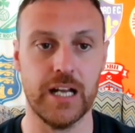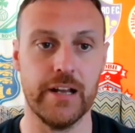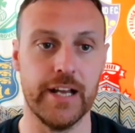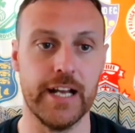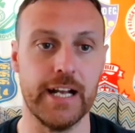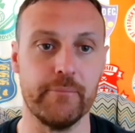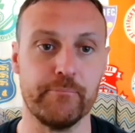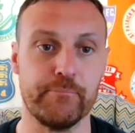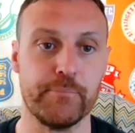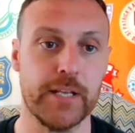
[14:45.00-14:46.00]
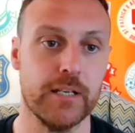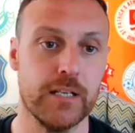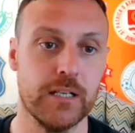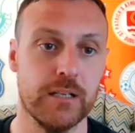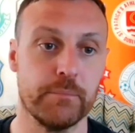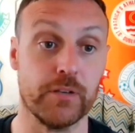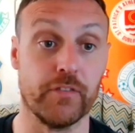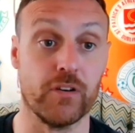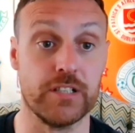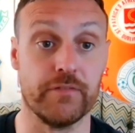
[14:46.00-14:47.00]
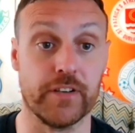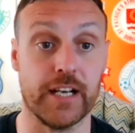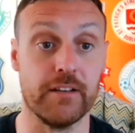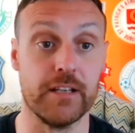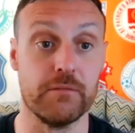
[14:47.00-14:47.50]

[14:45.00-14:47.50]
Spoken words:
But unfortunately for Derry,